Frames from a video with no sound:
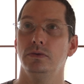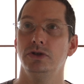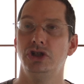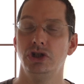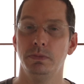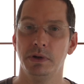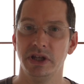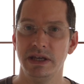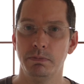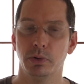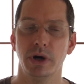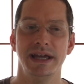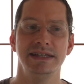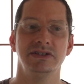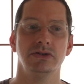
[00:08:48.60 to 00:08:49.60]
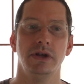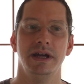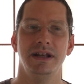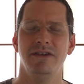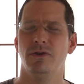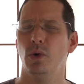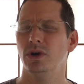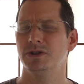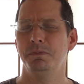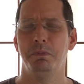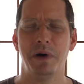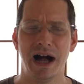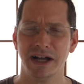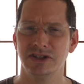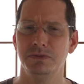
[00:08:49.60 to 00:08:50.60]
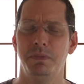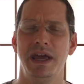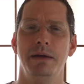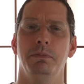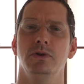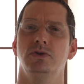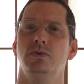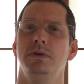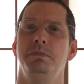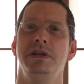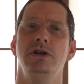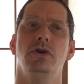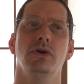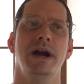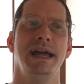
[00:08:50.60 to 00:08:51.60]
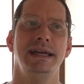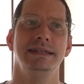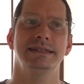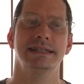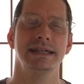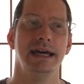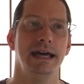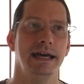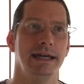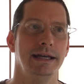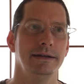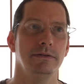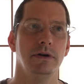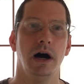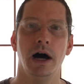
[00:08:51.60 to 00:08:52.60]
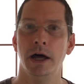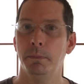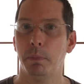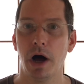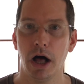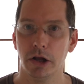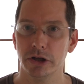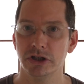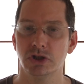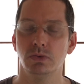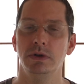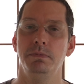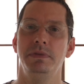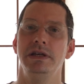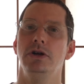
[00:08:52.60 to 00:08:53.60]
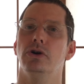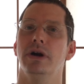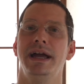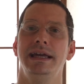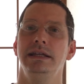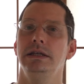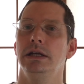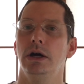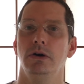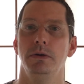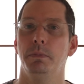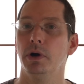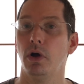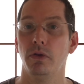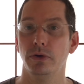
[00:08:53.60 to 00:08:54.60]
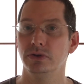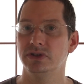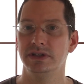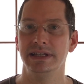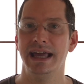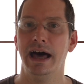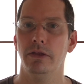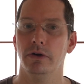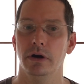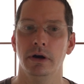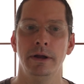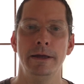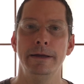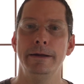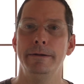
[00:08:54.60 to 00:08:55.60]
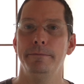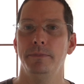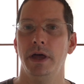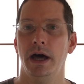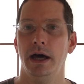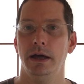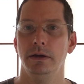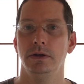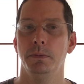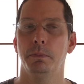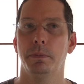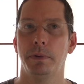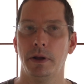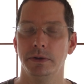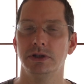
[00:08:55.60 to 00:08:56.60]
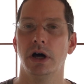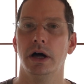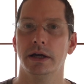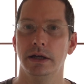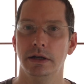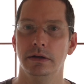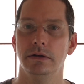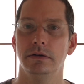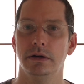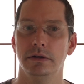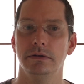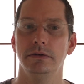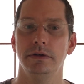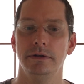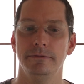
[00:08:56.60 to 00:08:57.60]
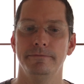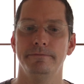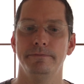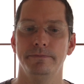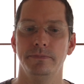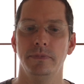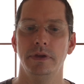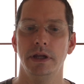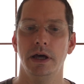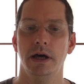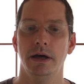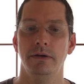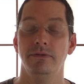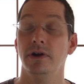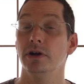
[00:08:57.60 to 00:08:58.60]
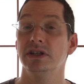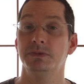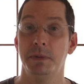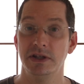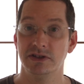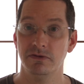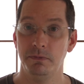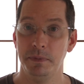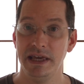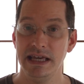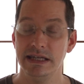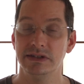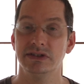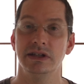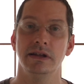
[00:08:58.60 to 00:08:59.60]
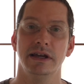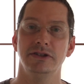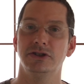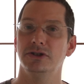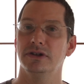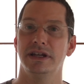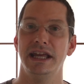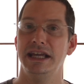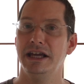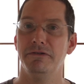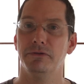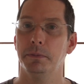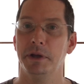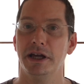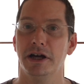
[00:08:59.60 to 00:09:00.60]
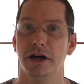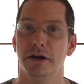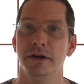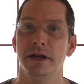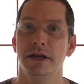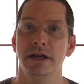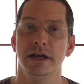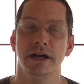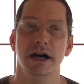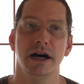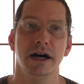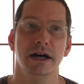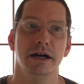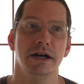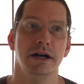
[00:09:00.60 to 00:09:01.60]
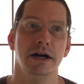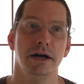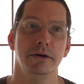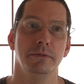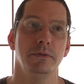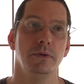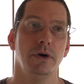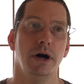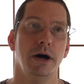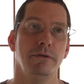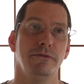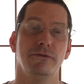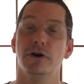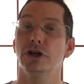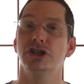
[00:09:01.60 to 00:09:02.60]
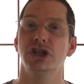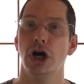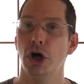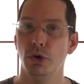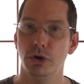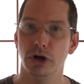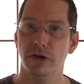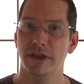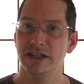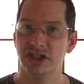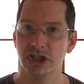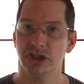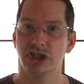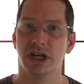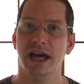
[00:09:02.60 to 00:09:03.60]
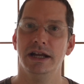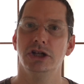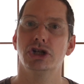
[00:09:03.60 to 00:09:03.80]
Jubilee bracelet, of course, box and papers would be great, unpolished would be great. You know, you put all those together, you're probably talking a very expensive piece, unless you're getting it from like a first owner that's just kind of